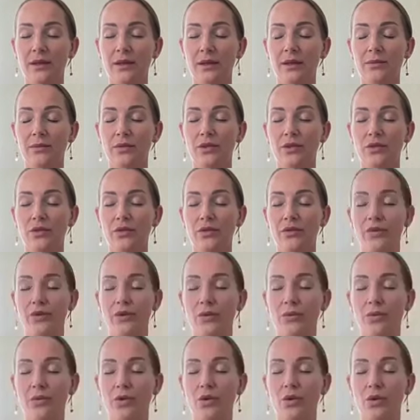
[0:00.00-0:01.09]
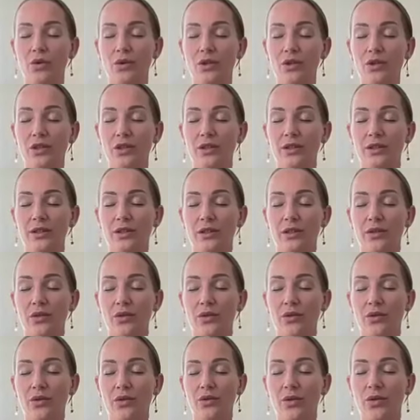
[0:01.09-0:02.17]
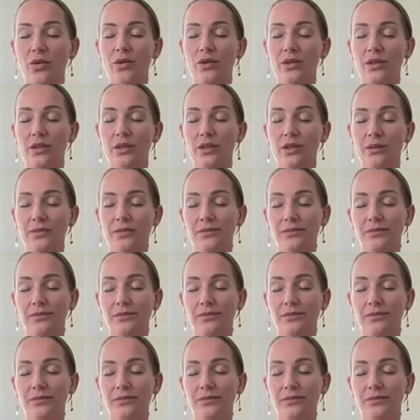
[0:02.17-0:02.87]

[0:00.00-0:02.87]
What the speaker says: observe your emotions and your thoughts.